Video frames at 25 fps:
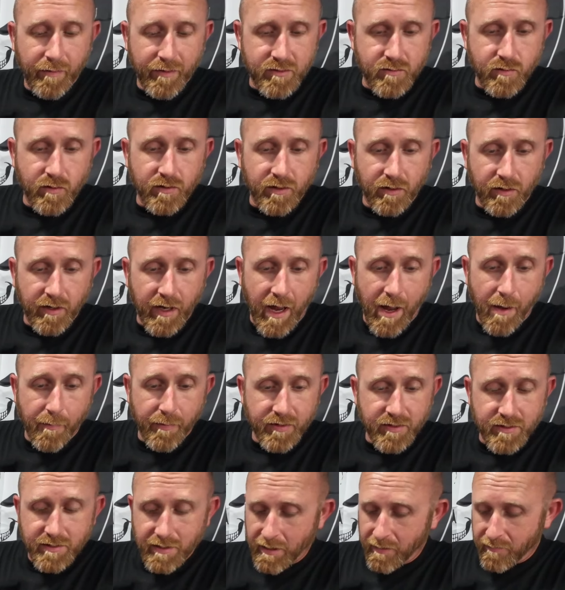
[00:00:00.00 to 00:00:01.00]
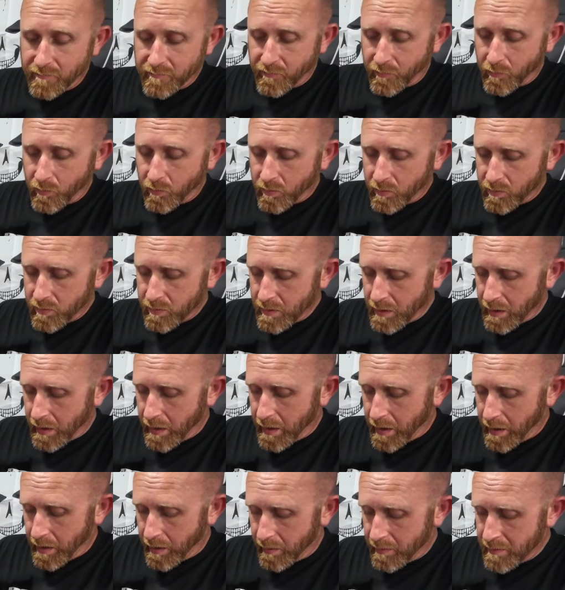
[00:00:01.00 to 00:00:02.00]
that's what they're compensating for.
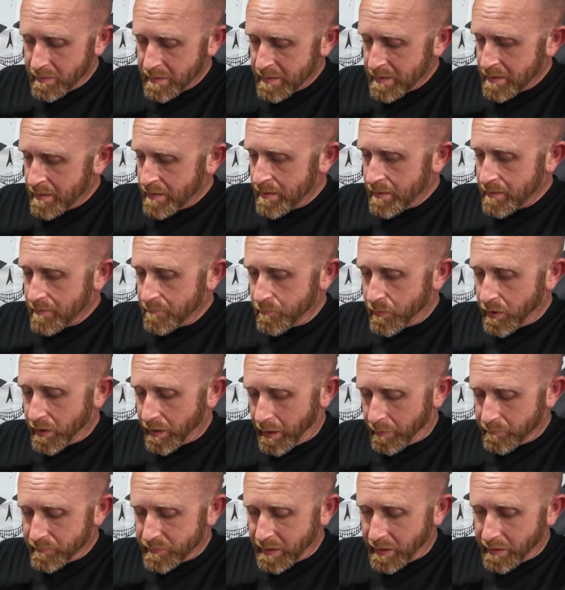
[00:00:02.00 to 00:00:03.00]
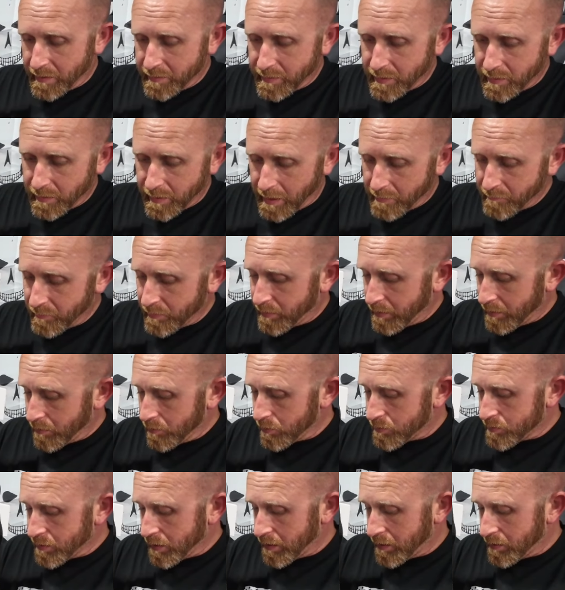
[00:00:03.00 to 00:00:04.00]
But I'm telling you, everything
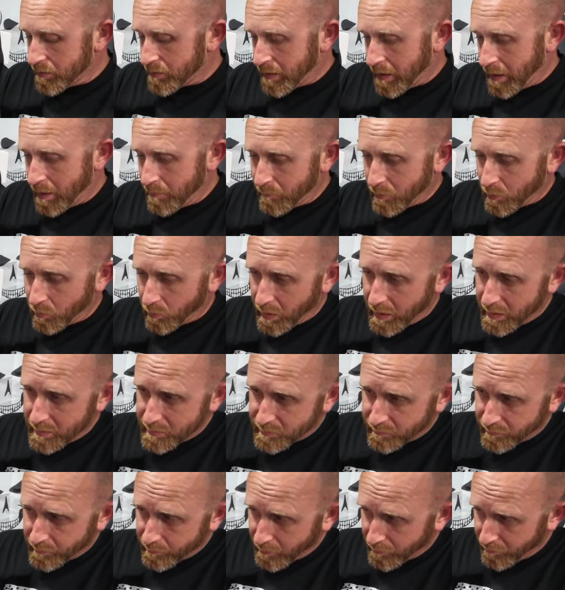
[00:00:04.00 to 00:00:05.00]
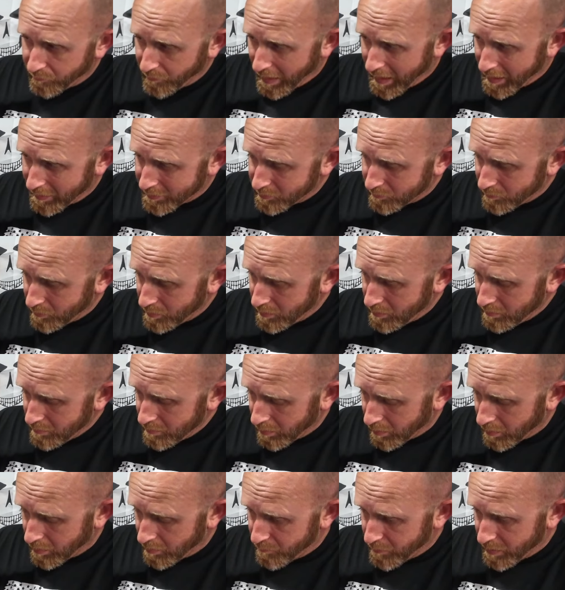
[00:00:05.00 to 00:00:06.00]
looks like it's came greased from the factory.
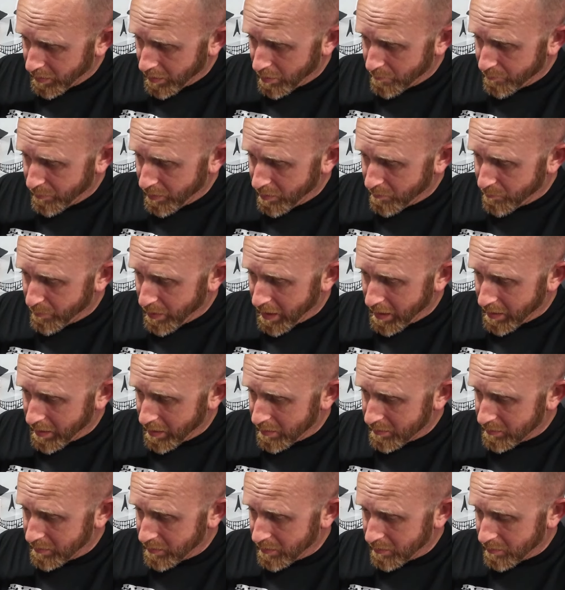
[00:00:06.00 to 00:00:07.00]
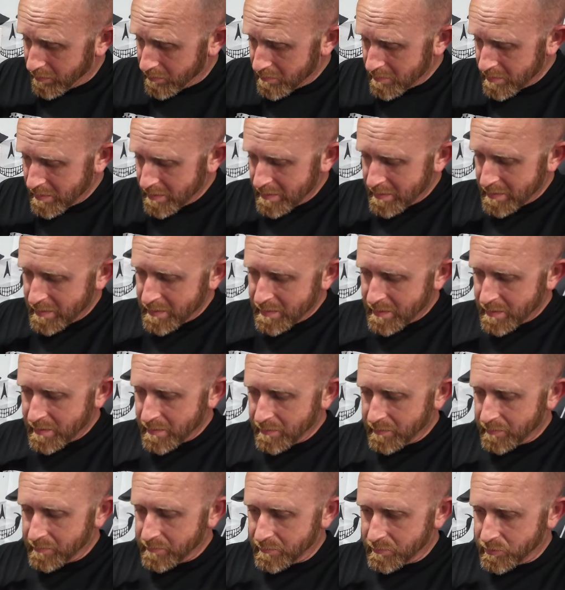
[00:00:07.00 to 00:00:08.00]
May not be a bad idea.
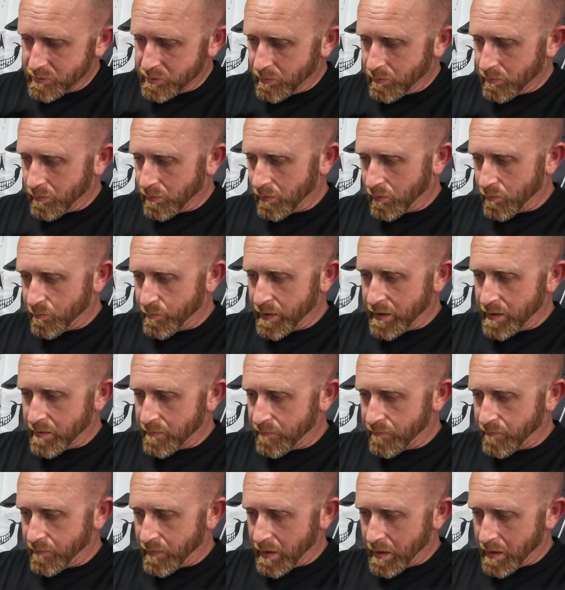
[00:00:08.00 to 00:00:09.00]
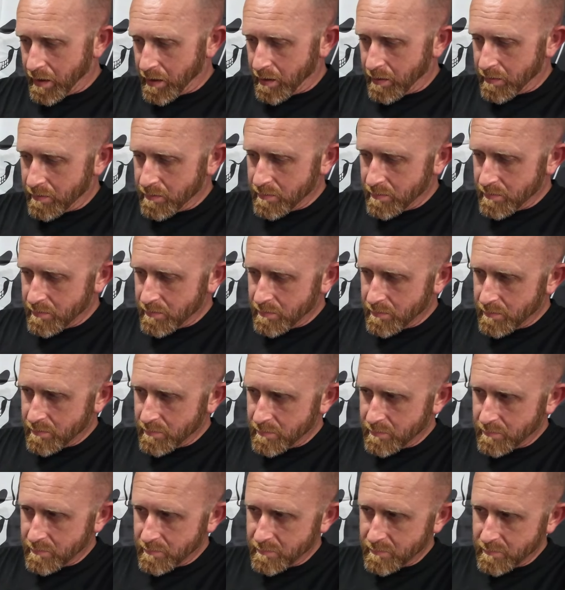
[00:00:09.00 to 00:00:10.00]
Shoot a little bit of
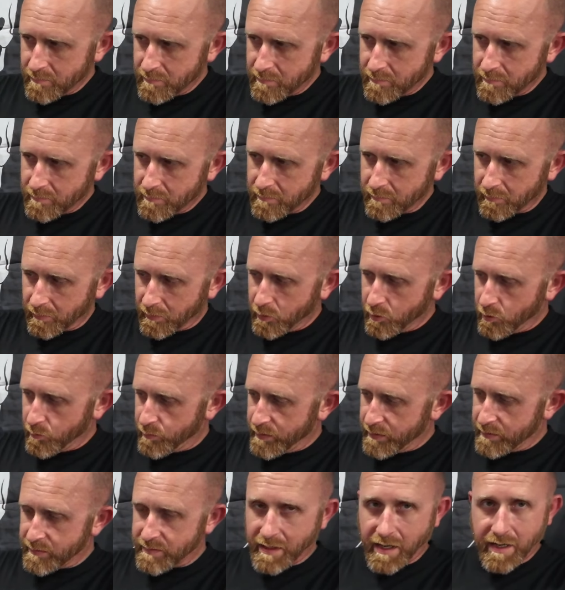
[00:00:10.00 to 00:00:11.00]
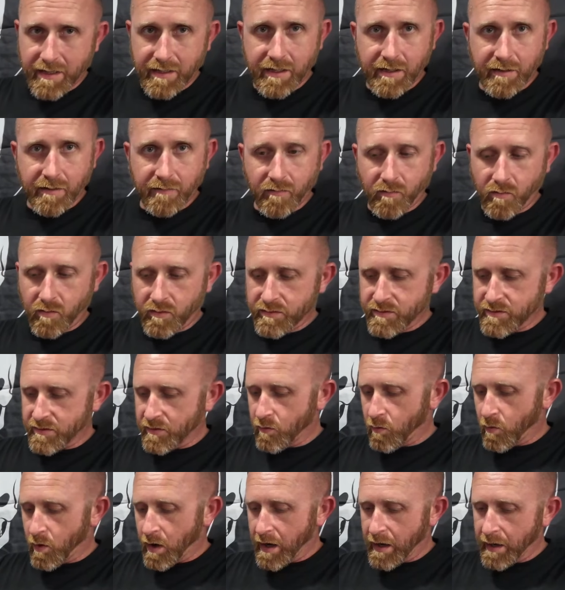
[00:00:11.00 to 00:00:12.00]
lube inside here every once in a
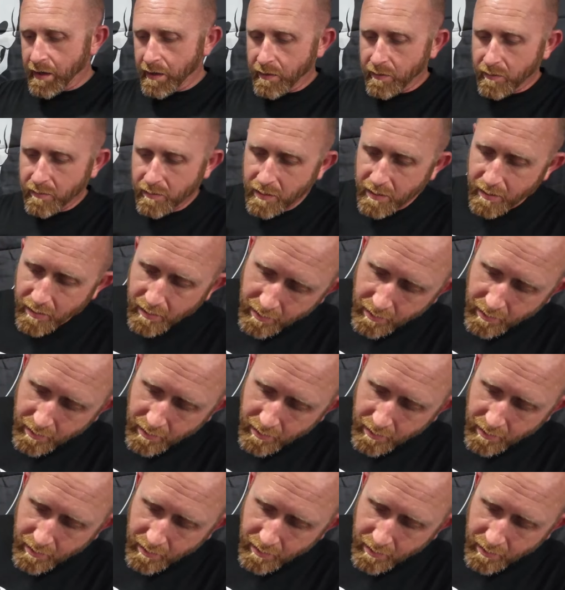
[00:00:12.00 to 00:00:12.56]
while.